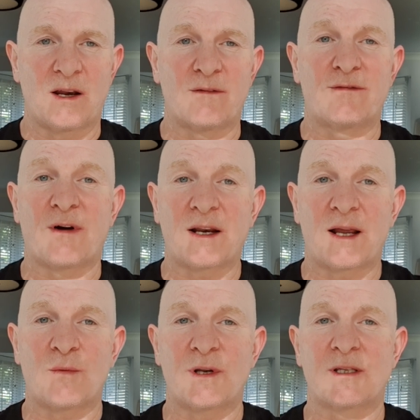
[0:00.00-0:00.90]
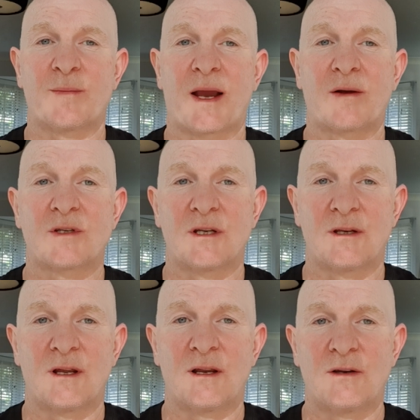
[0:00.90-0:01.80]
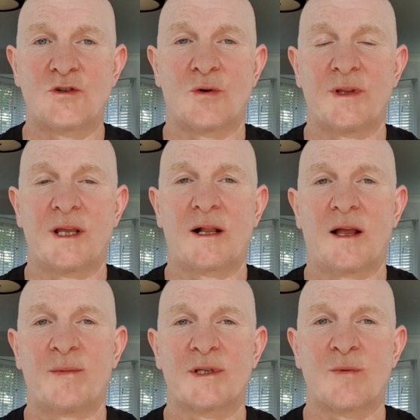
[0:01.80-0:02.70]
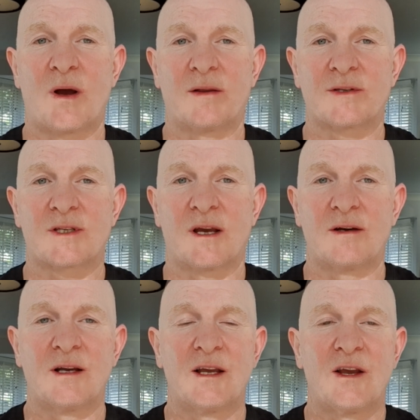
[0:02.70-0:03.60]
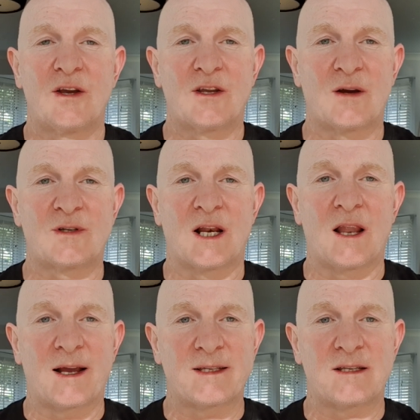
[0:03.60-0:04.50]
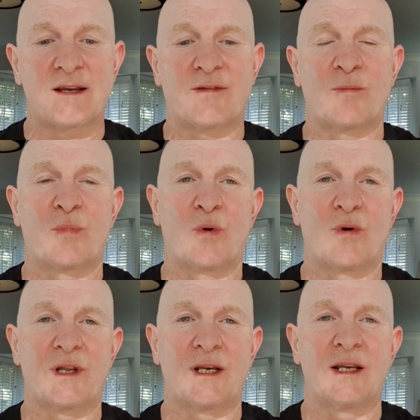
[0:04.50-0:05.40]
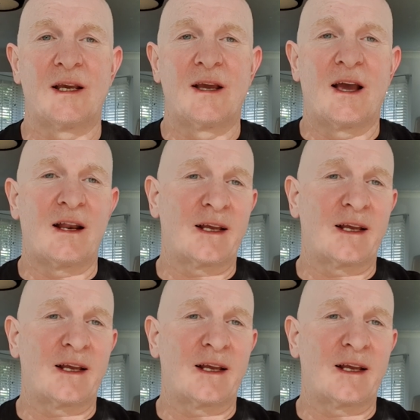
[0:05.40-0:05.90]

find out what it's about and join the club as well. So delighted to have them on board, and I